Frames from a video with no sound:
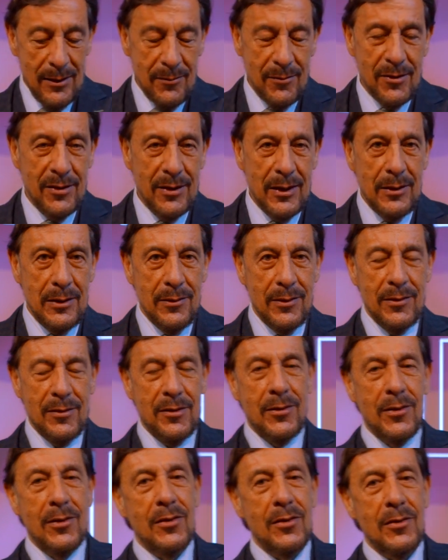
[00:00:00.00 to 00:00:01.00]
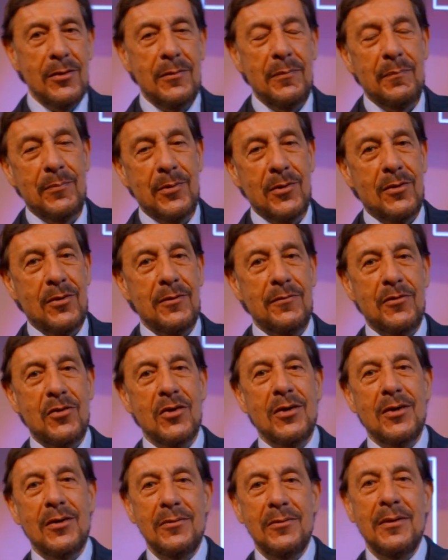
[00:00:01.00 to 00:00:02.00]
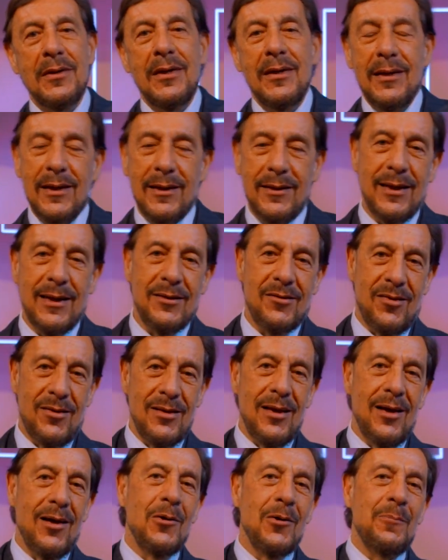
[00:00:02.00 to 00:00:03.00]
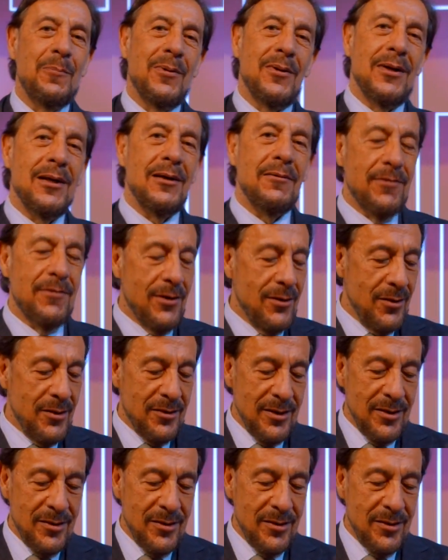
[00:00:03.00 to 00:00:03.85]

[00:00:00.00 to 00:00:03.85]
third book of John, and that's the opening verse.